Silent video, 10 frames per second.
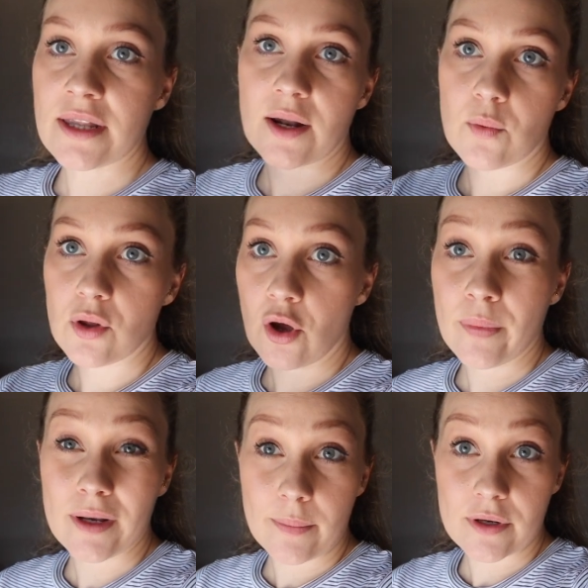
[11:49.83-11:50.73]
and I will
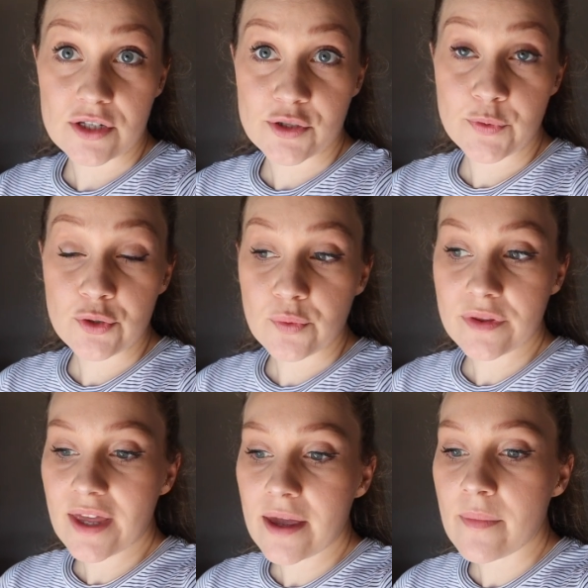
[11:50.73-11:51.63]
open up a dispute
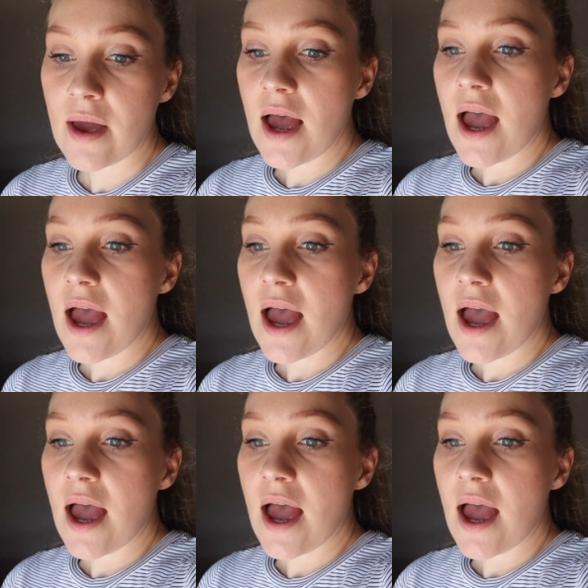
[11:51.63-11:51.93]
with them